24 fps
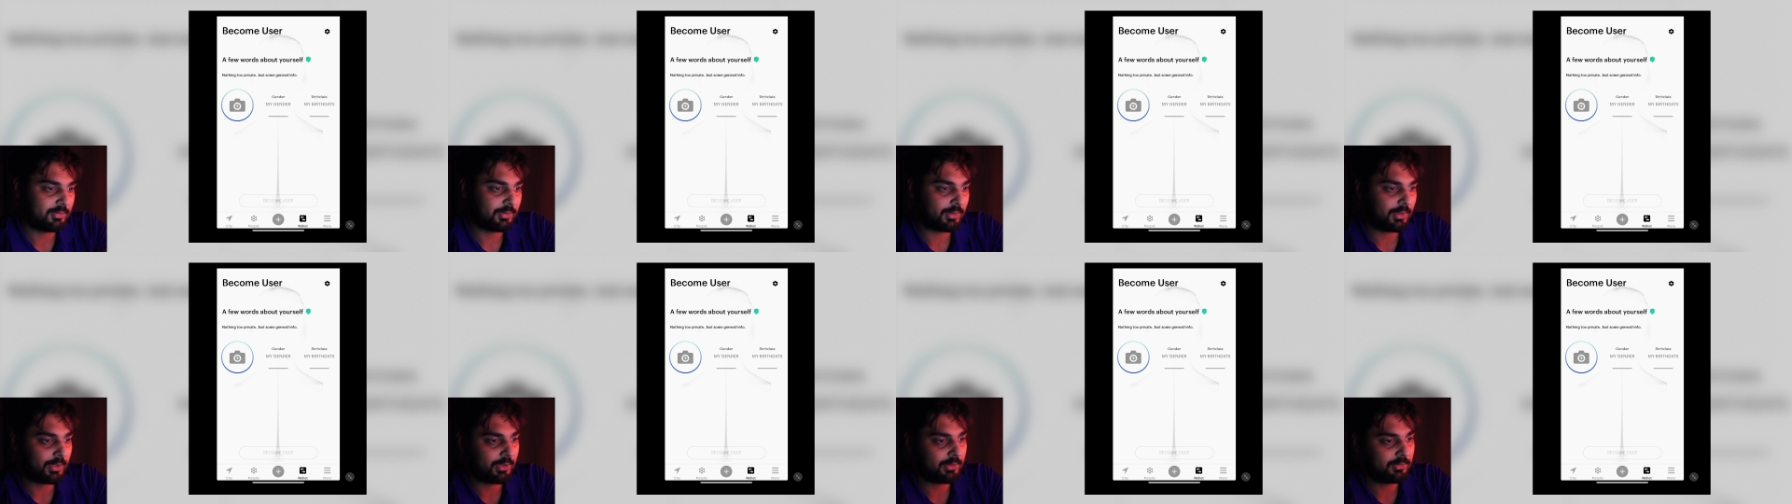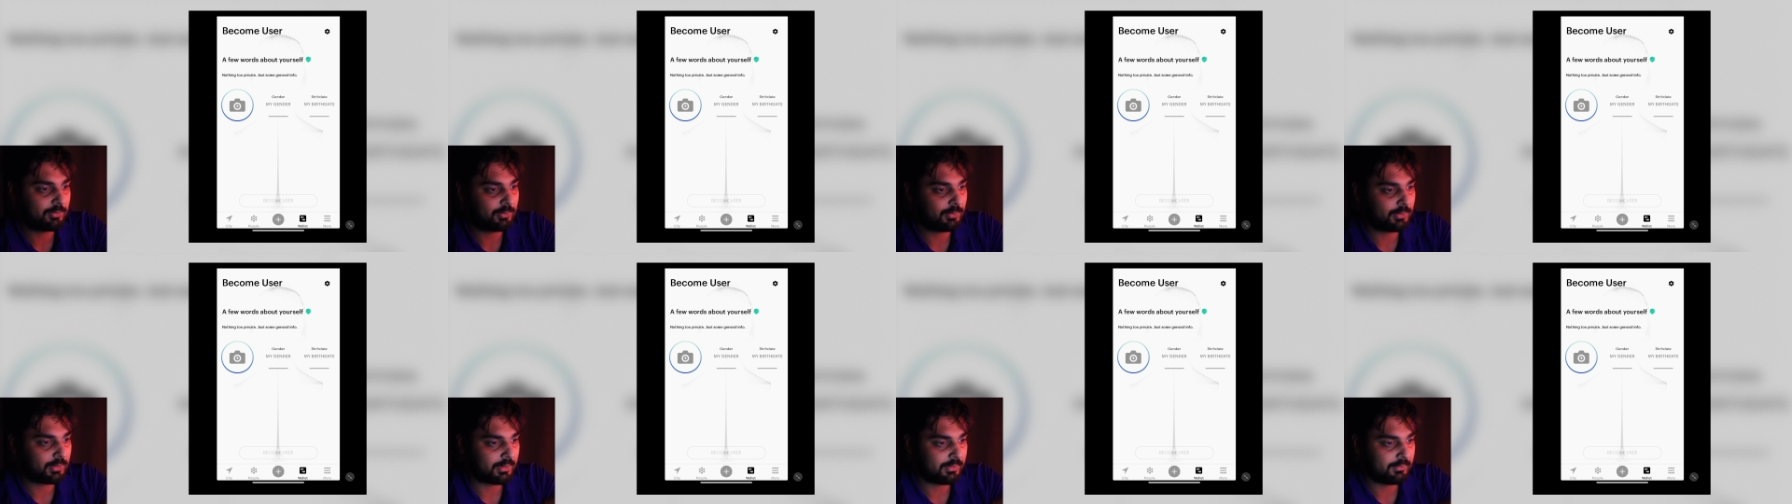So I
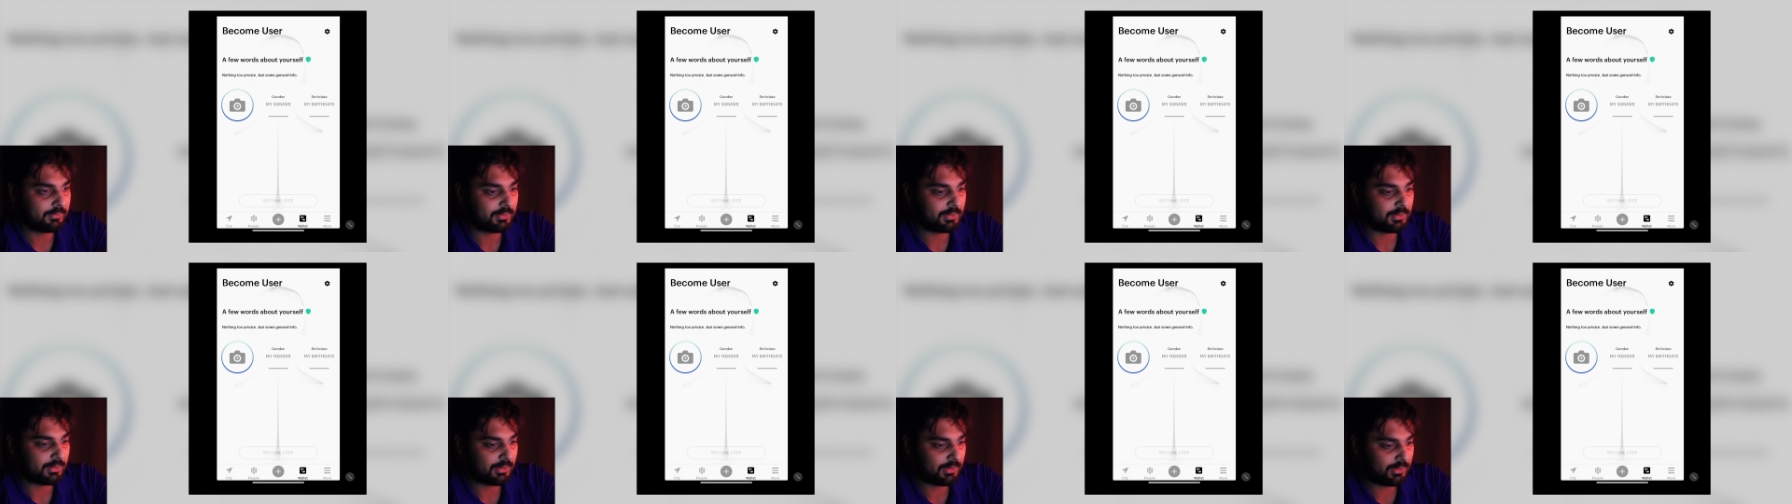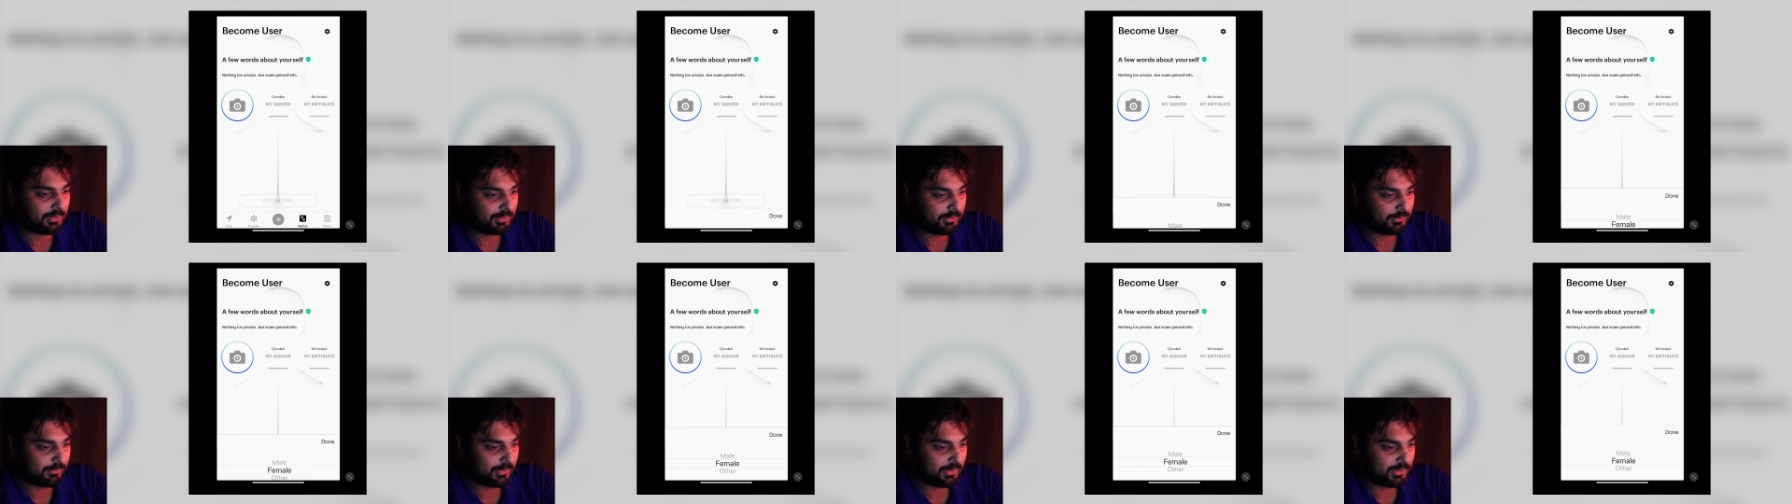guess we'll give it
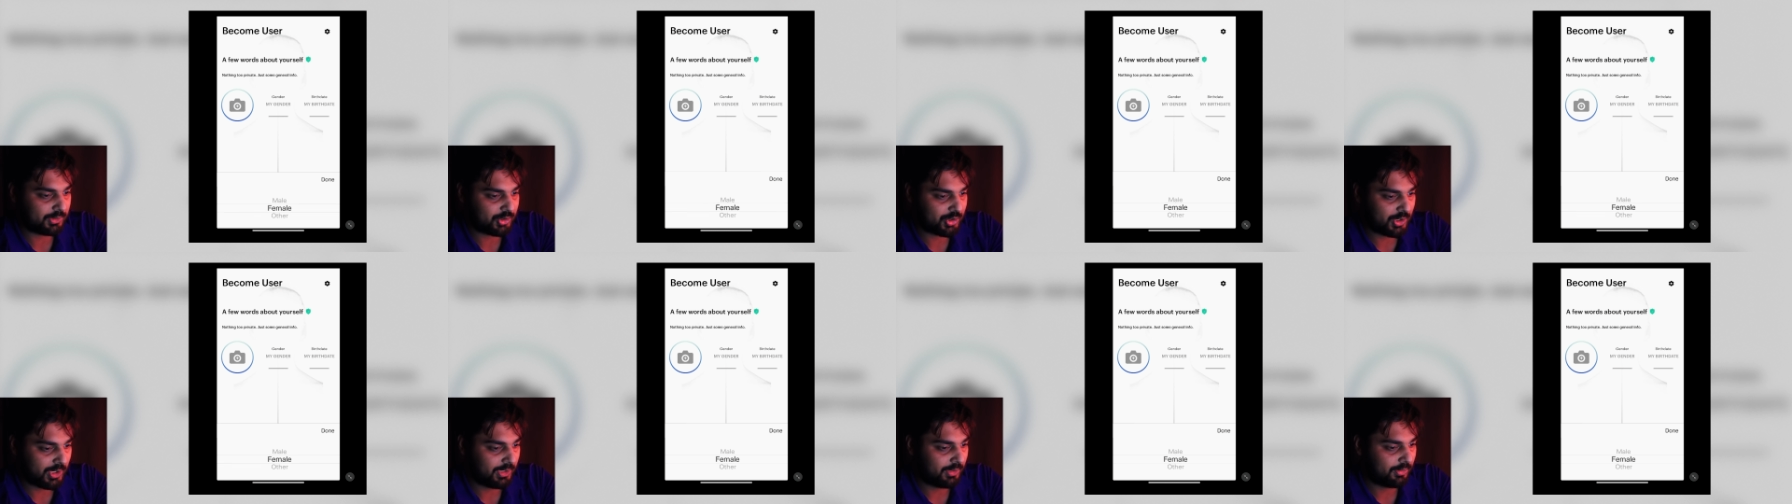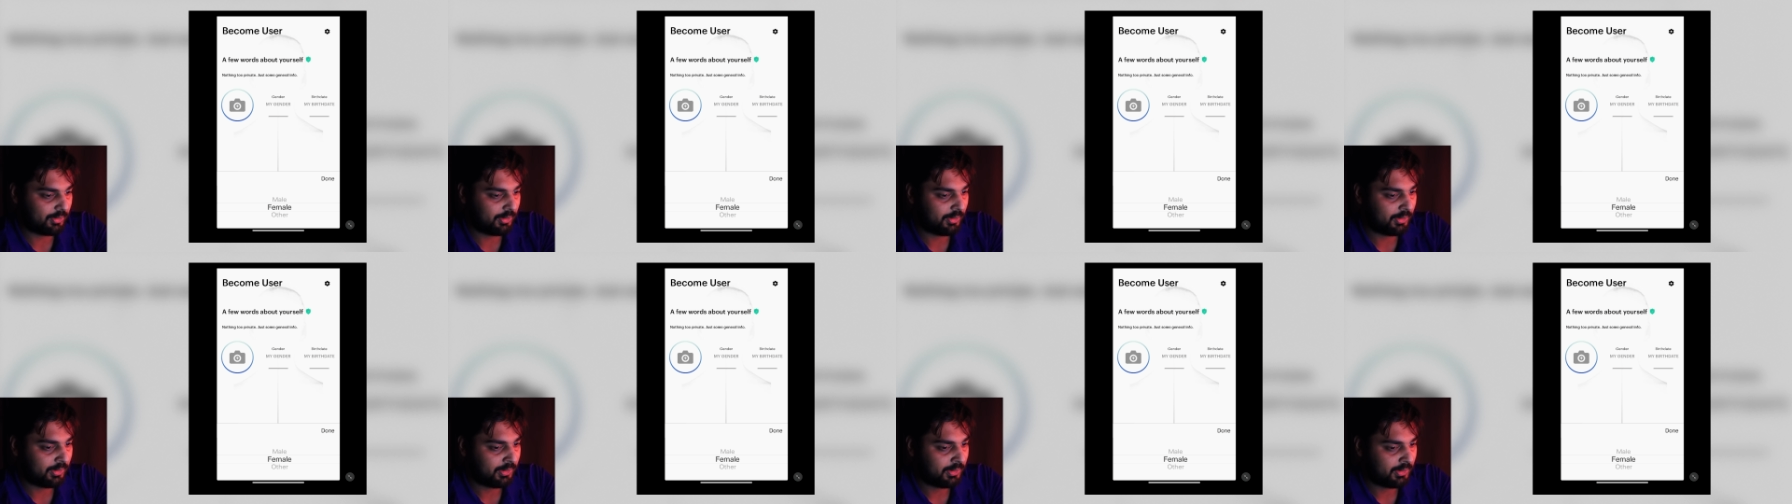a, a
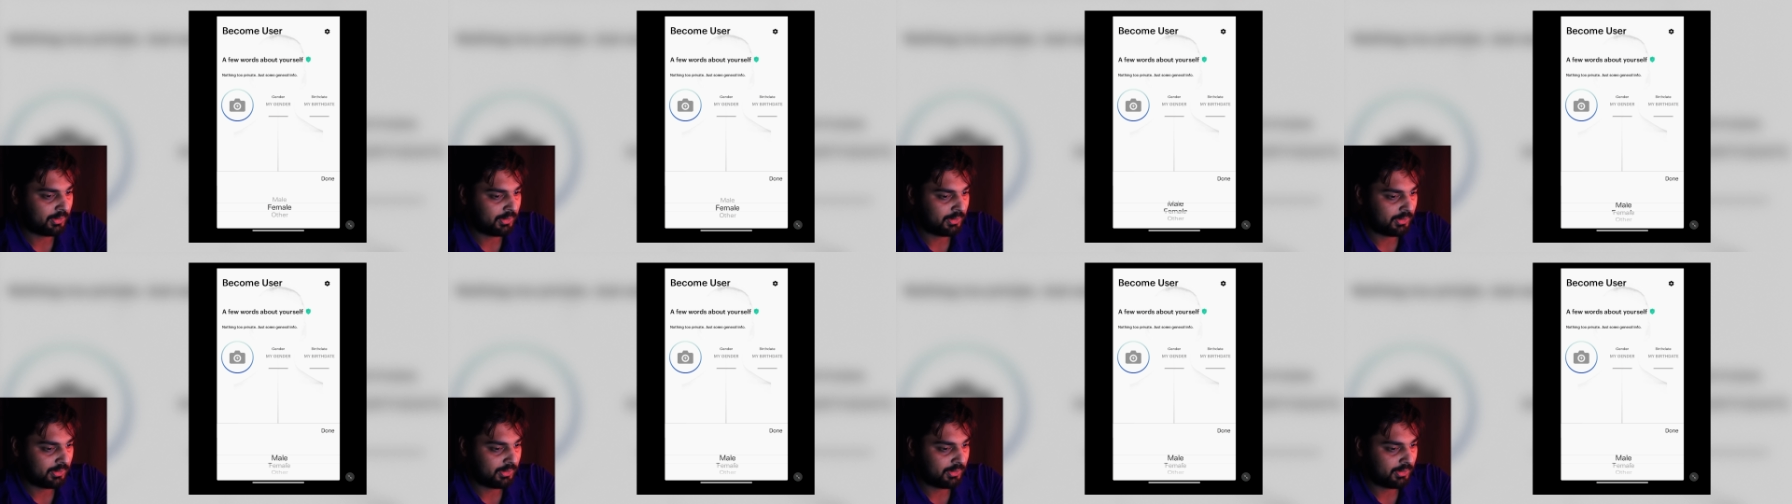gender.